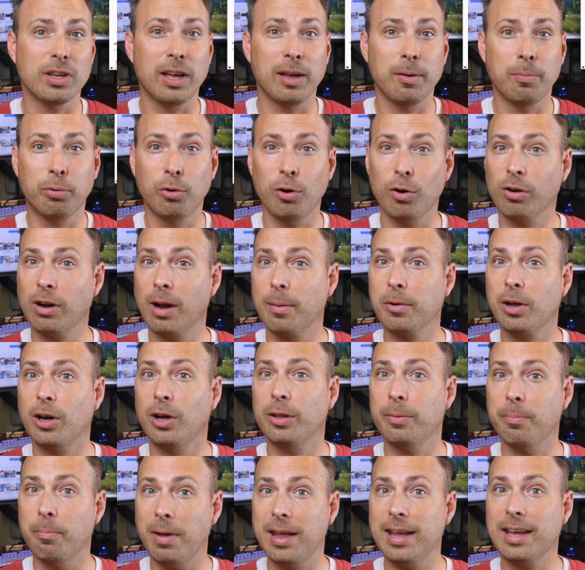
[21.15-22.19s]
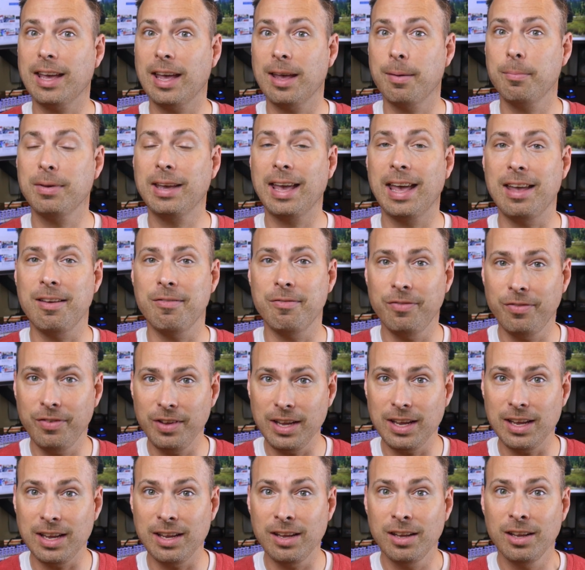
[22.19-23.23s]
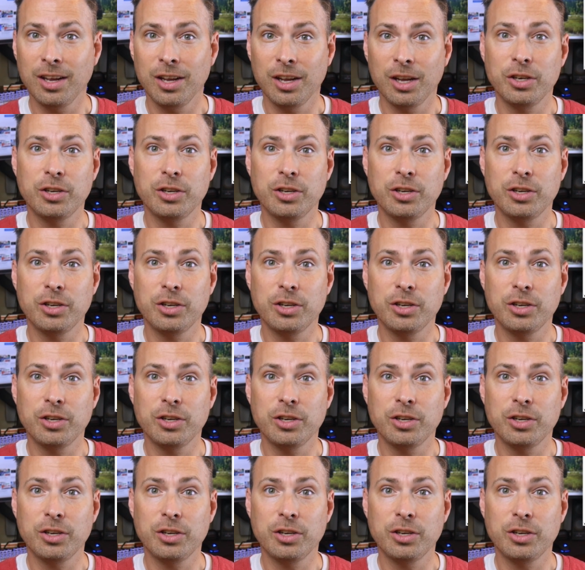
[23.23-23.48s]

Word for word: a program called Make MKV